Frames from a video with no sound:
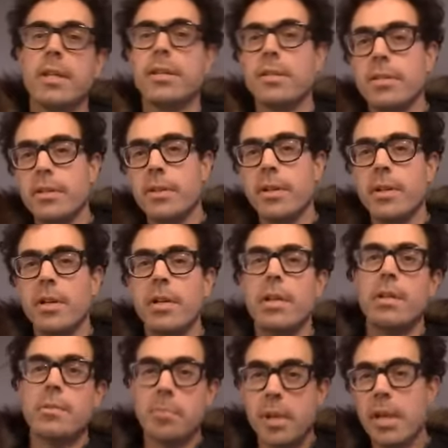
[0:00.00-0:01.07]
into
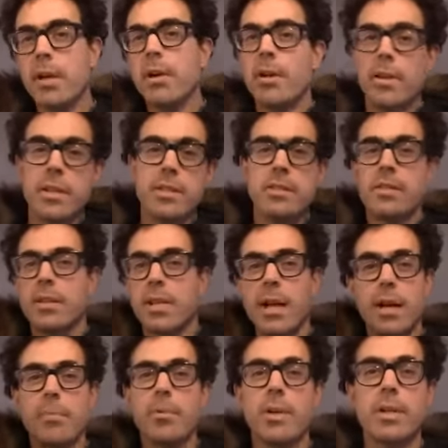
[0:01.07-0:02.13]
it and made all these
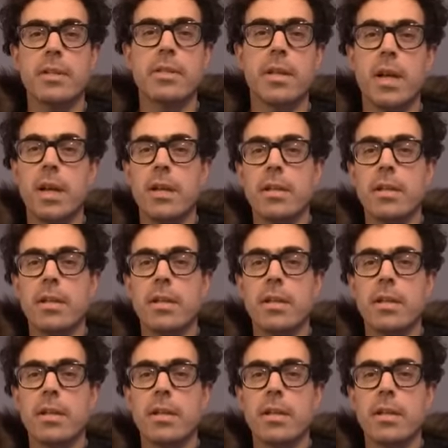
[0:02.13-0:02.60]
elaborate